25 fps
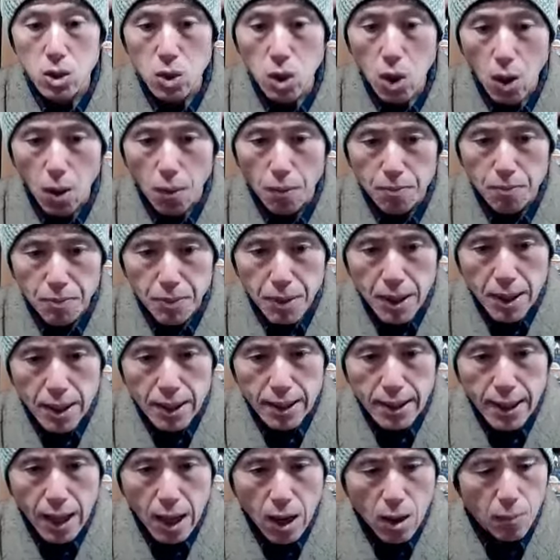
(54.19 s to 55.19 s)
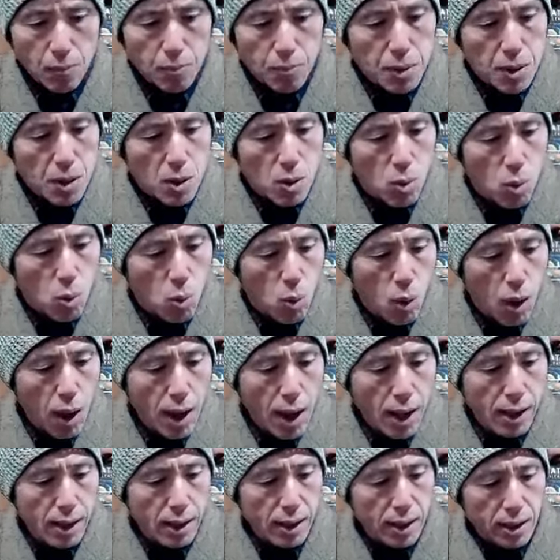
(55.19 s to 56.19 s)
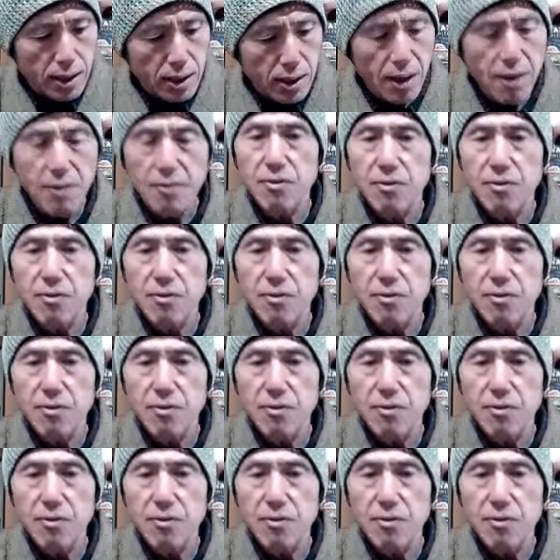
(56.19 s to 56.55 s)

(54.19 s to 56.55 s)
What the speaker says: So now, one